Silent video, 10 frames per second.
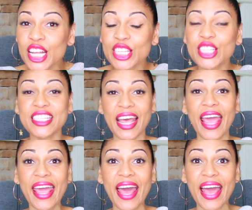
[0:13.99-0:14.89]

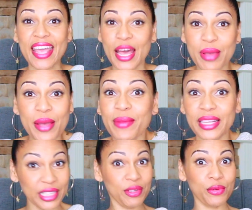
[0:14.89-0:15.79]
Today I am in my
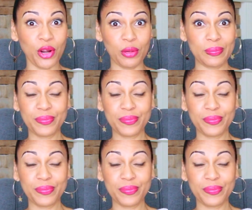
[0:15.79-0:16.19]
living room.